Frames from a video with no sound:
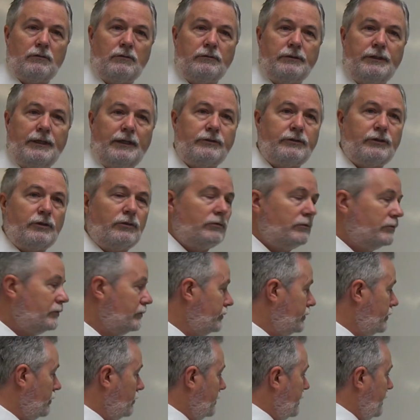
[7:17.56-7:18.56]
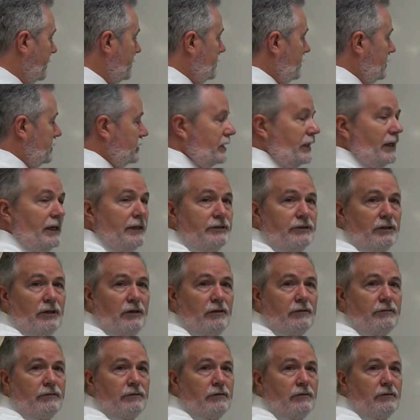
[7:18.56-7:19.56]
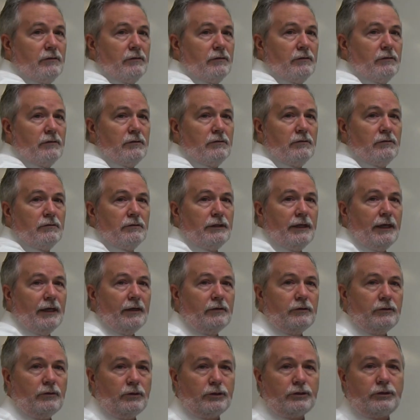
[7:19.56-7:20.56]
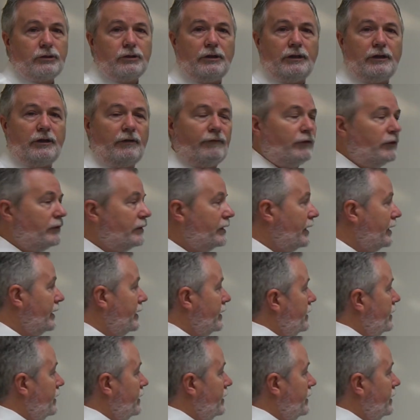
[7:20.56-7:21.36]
Yeah. Don't cut these guys off. Yeah, you're good. If you got it